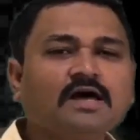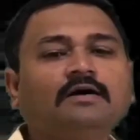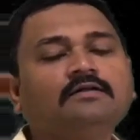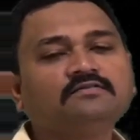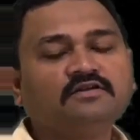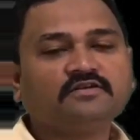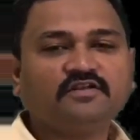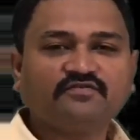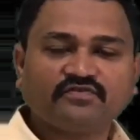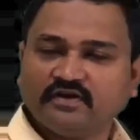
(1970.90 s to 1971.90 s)
are the
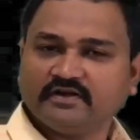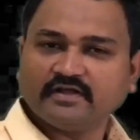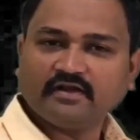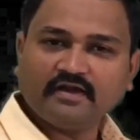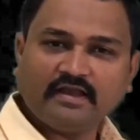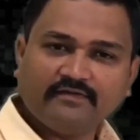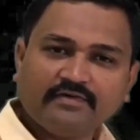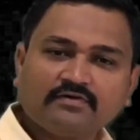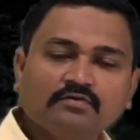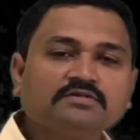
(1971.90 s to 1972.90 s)
different
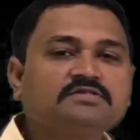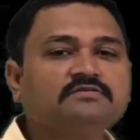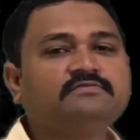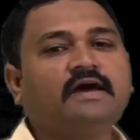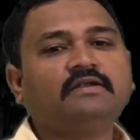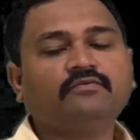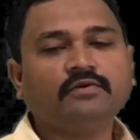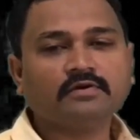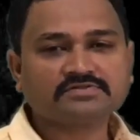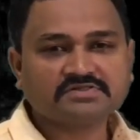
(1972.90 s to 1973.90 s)
11 rules that
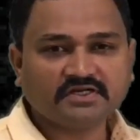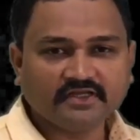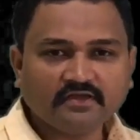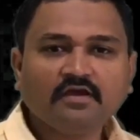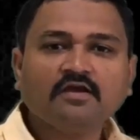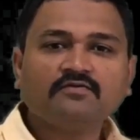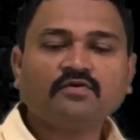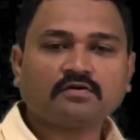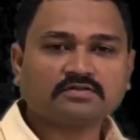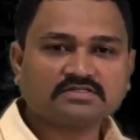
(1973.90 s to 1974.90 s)
we have studied
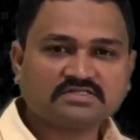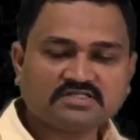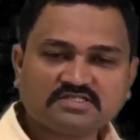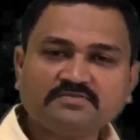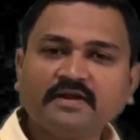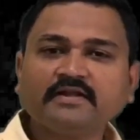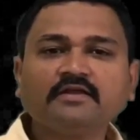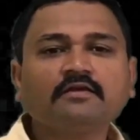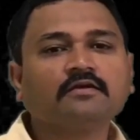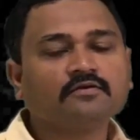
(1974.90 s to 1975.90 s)
for the
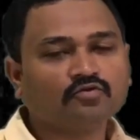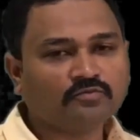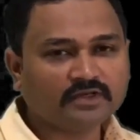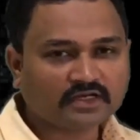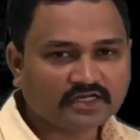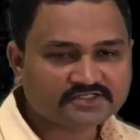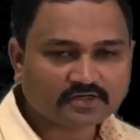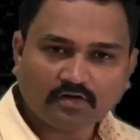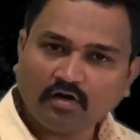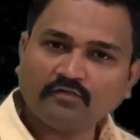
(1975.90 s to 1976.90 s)
systematic
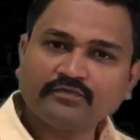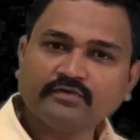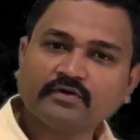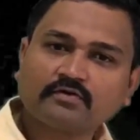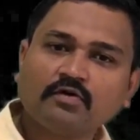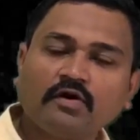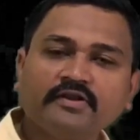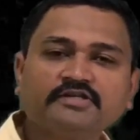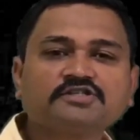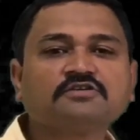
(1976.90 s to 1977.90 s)
nomenclature of your
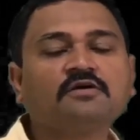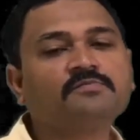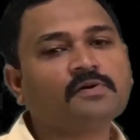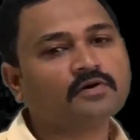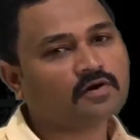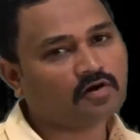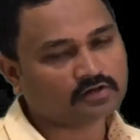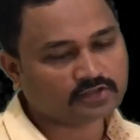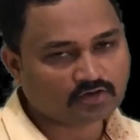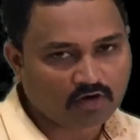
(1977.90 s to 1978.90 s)
coordination compound
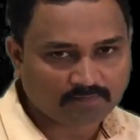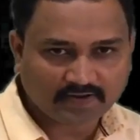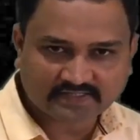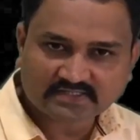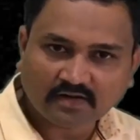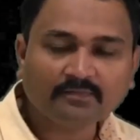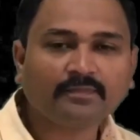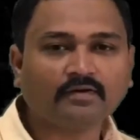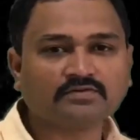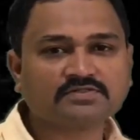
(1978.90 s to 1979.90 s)
or the complex
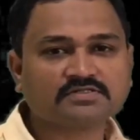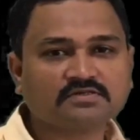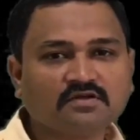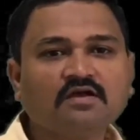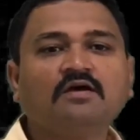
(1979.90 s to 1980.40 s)
compounds.